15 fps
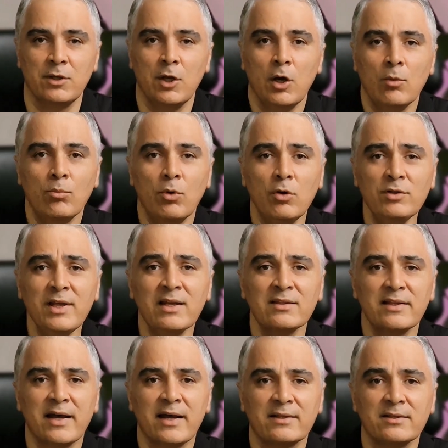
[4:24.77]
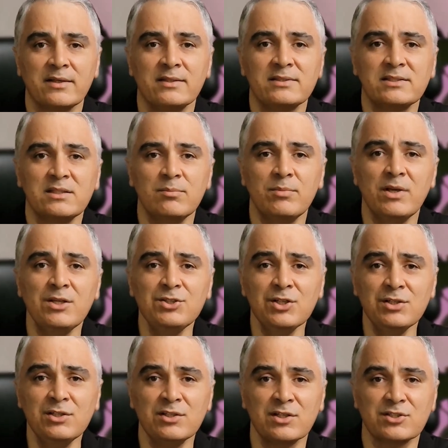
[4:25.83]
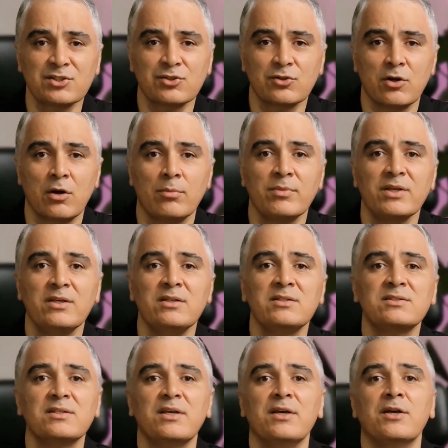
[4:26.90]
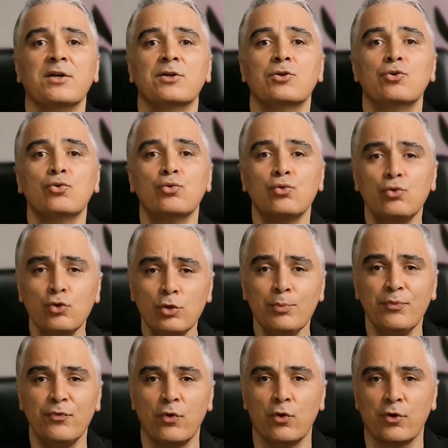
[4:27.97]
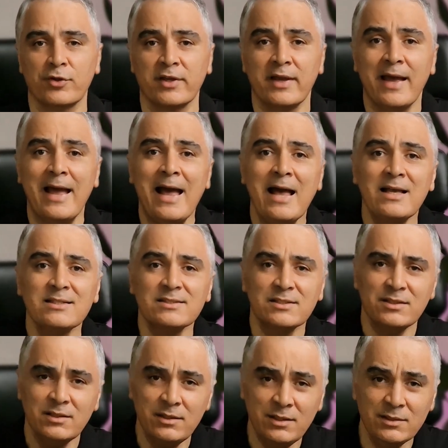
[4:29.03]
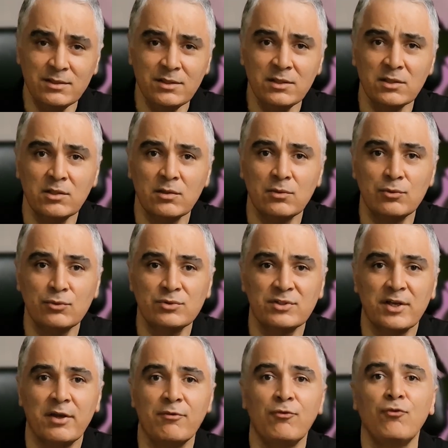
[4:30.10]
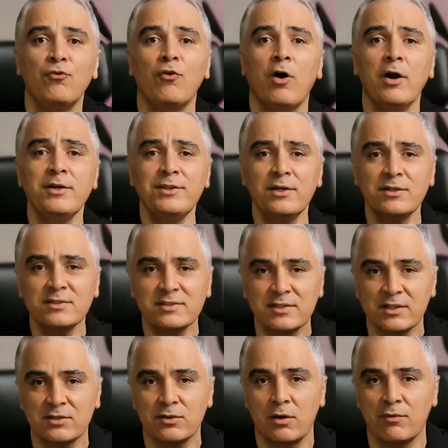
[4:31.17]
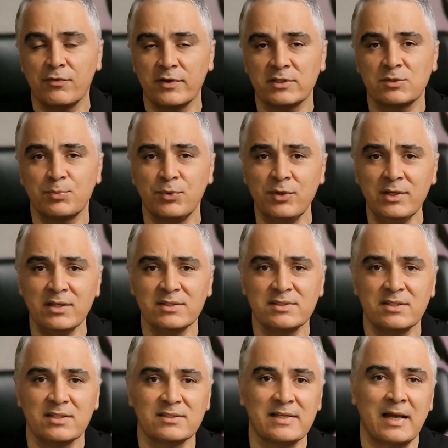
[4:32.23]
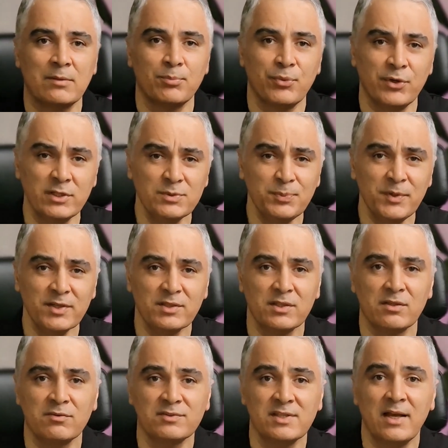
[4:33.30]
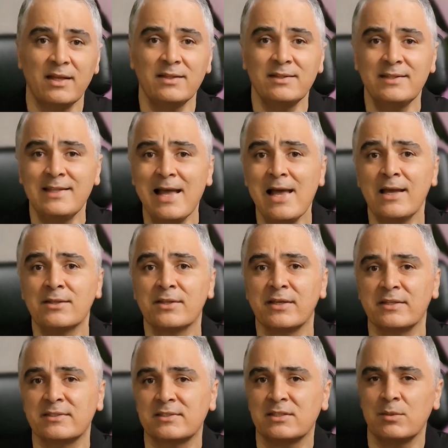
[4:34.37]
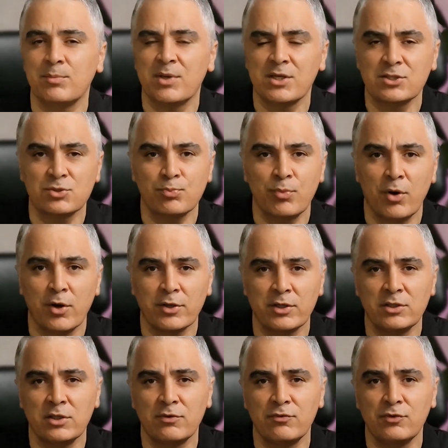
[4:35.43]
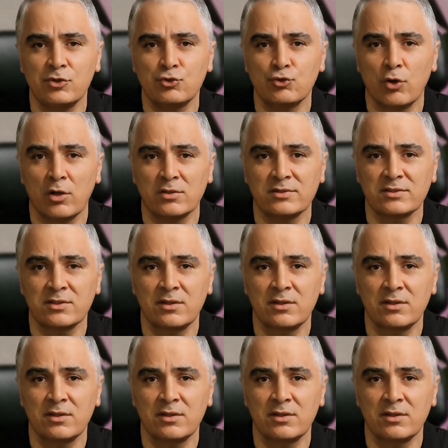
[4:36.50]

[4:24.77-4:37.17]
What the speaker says: More than that, estimation in Scrum is a group work as it includes a wider set of experiences and perspectives than estimates by individuals.